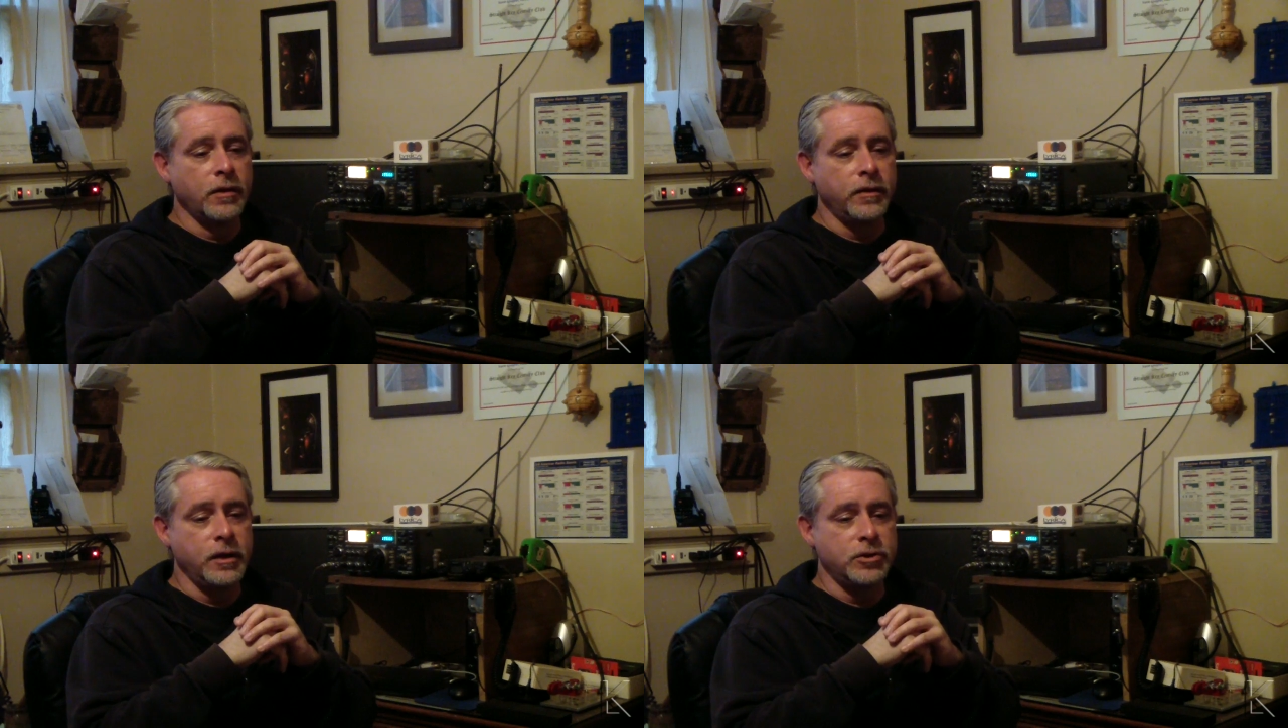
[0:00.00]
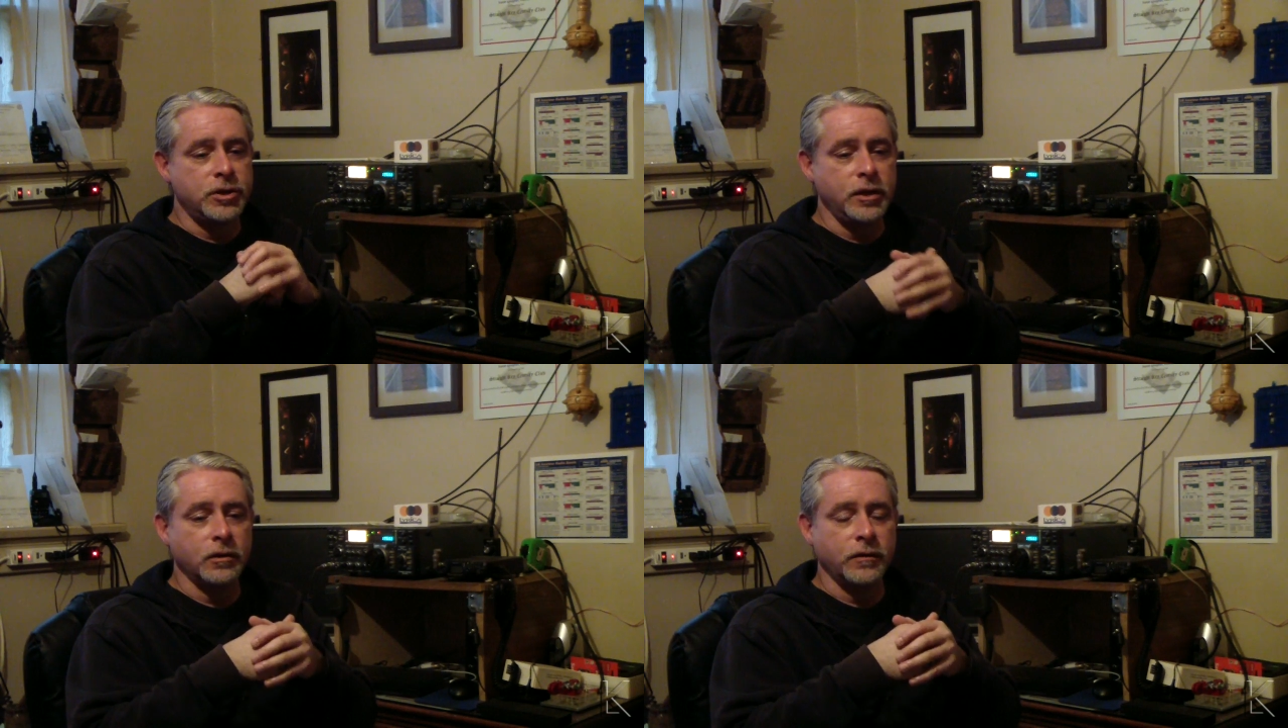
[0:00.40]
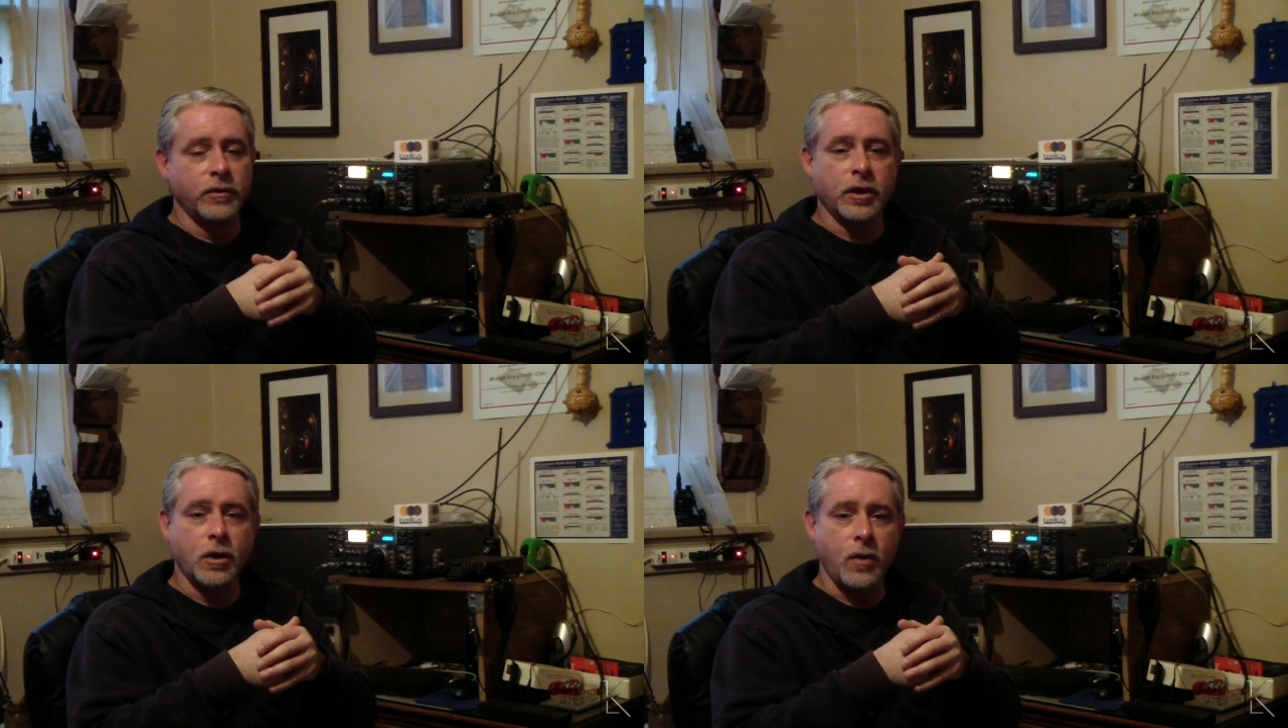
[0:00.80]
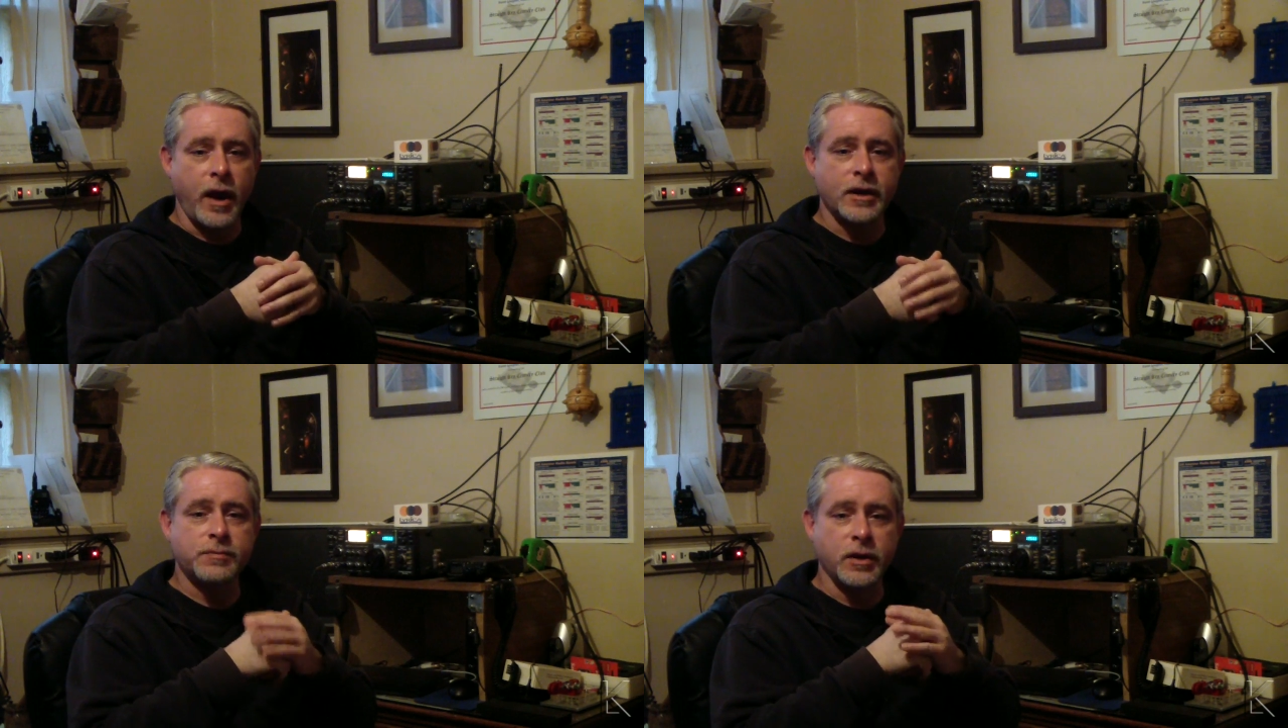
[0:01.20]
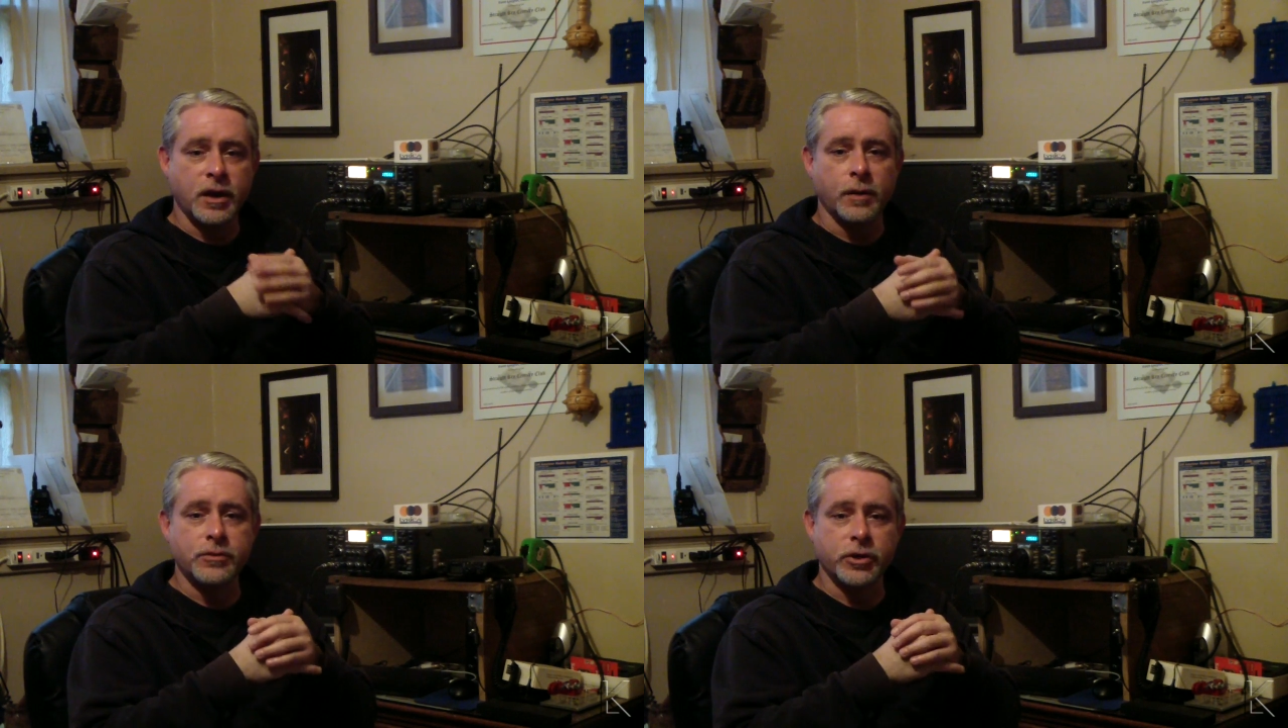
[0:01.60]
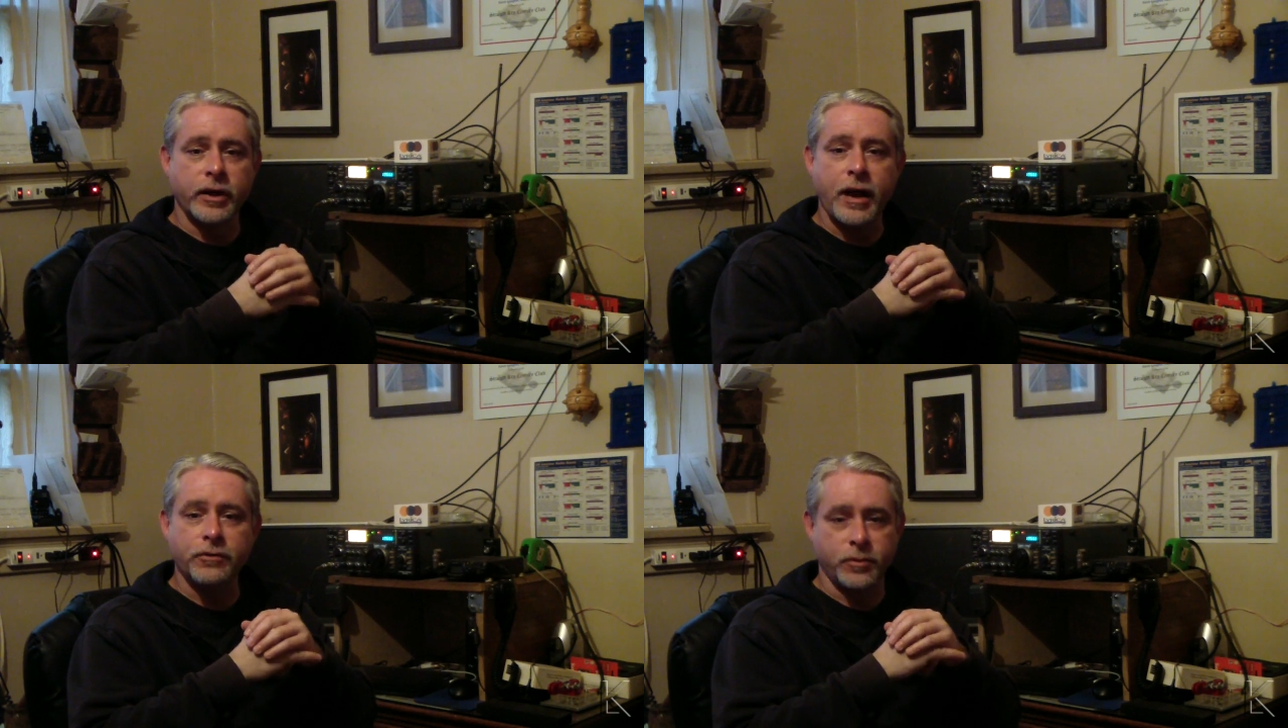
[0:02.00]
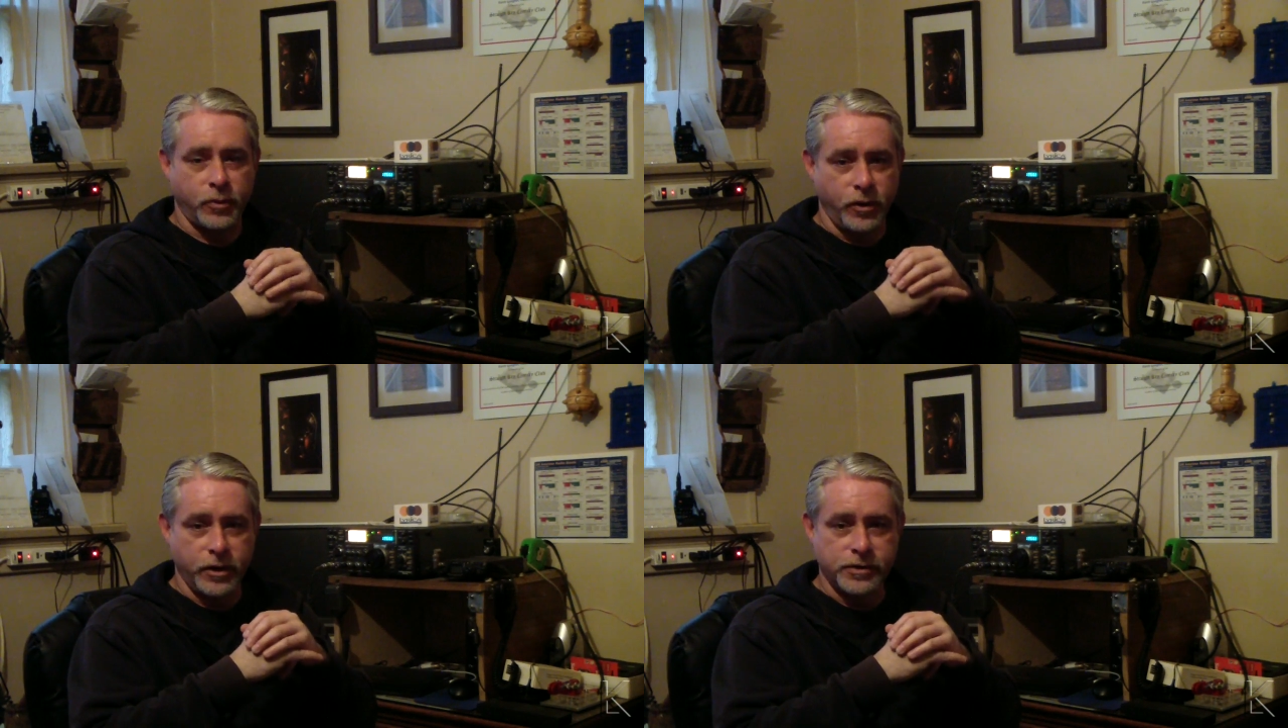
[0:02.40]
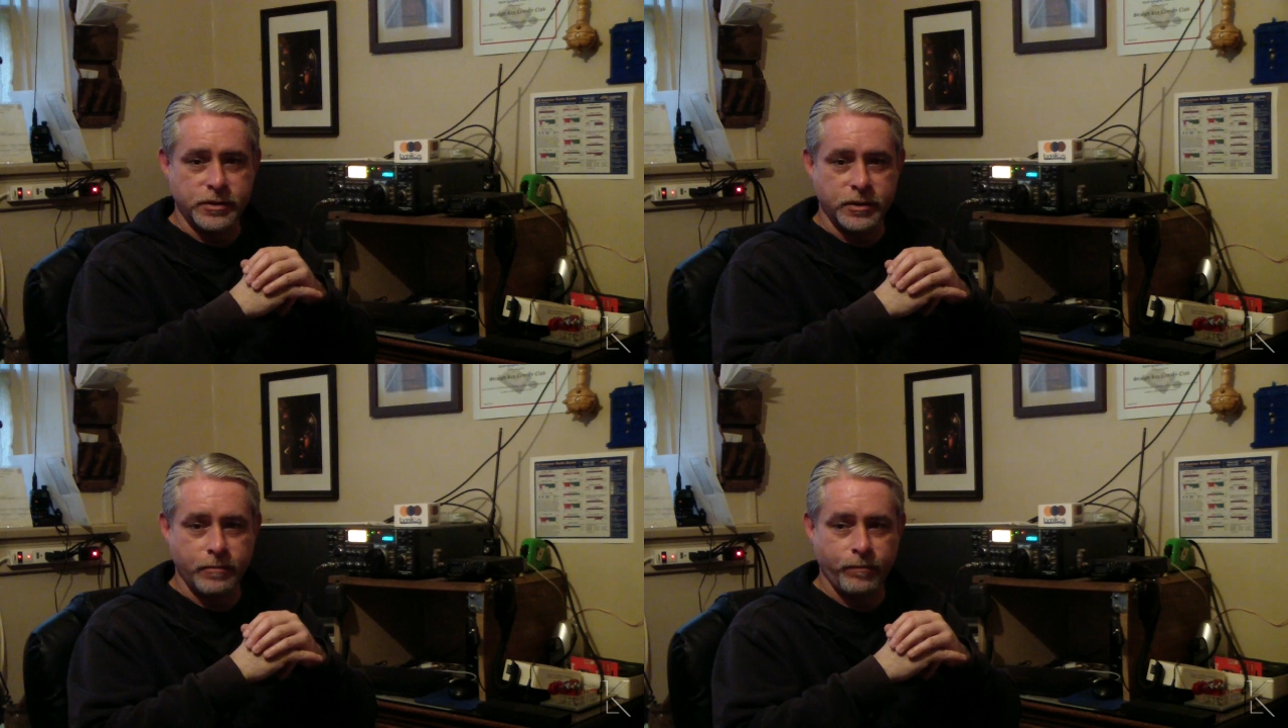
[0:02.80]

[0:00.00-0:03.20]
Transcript: The shield of the coax becomes your counterpoise.